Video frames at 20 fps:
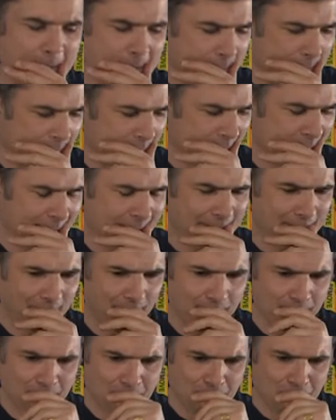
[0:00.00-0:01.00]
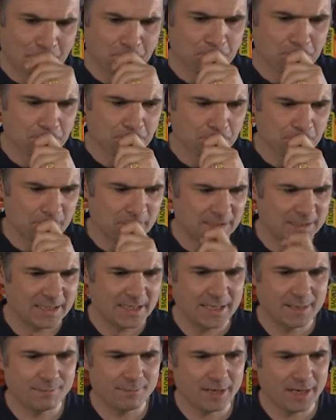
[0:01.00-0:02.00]
Now, the
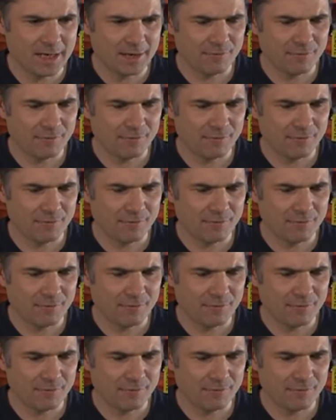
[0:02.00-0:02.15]
team have